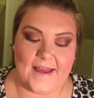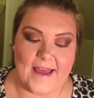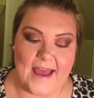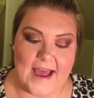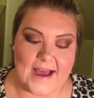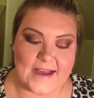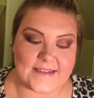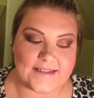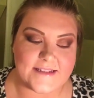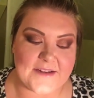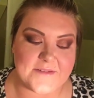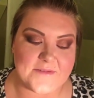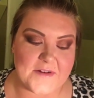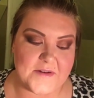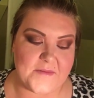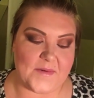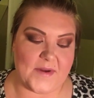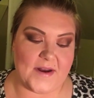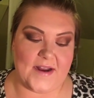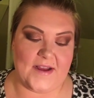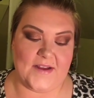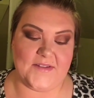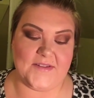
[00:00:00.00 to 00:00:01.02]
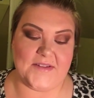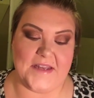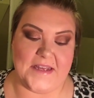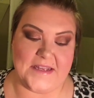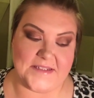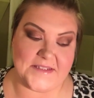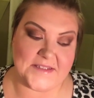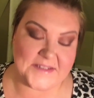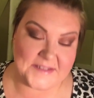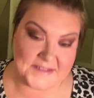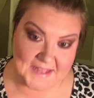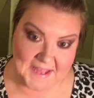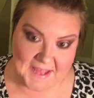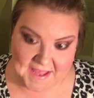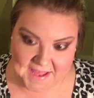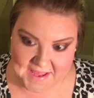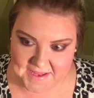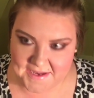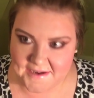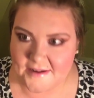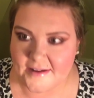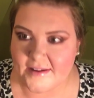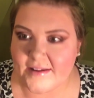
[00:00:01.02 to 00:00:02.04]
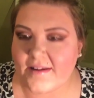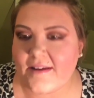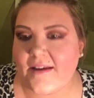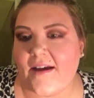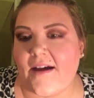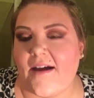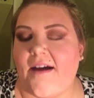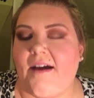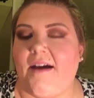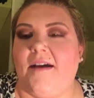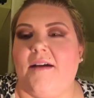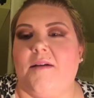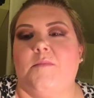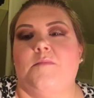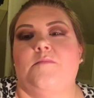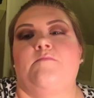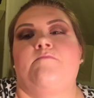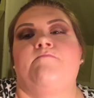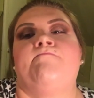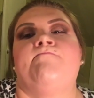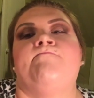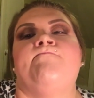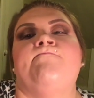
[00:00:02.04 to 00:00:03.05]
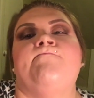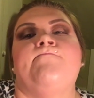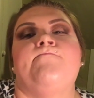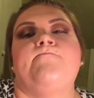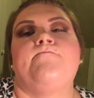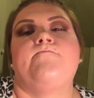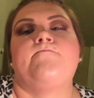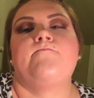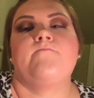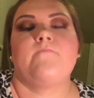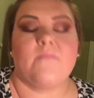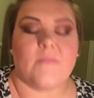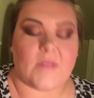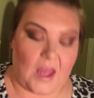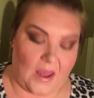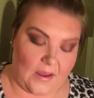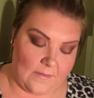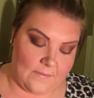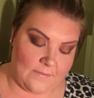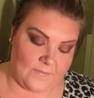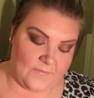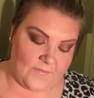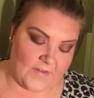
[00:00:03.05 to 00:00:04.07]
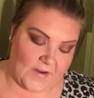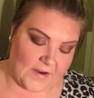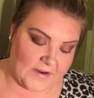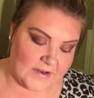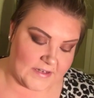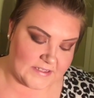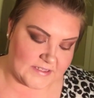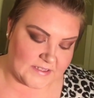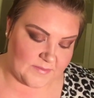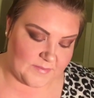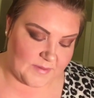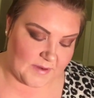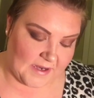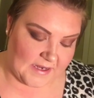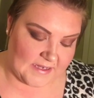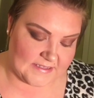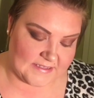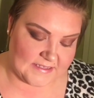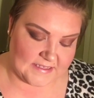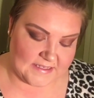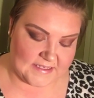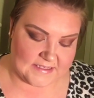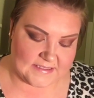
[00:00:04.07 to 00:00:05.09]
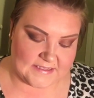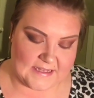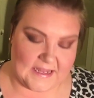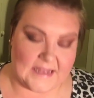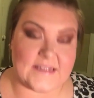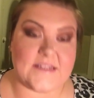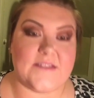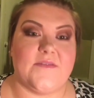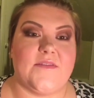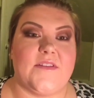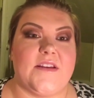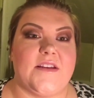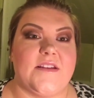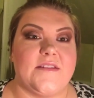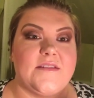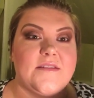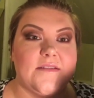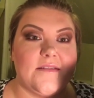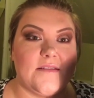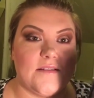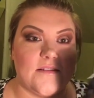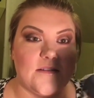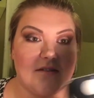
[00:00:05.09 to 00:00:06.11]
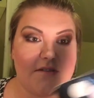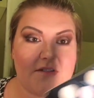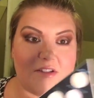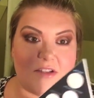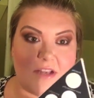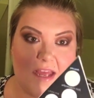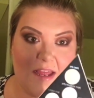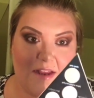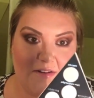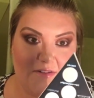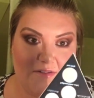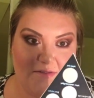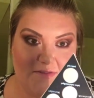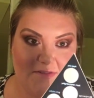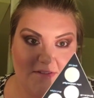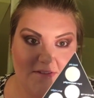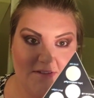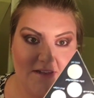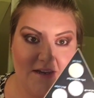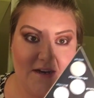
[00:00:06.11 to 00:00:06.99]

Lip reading: As everyone else has said, I'm very surprised at the size of these shadows.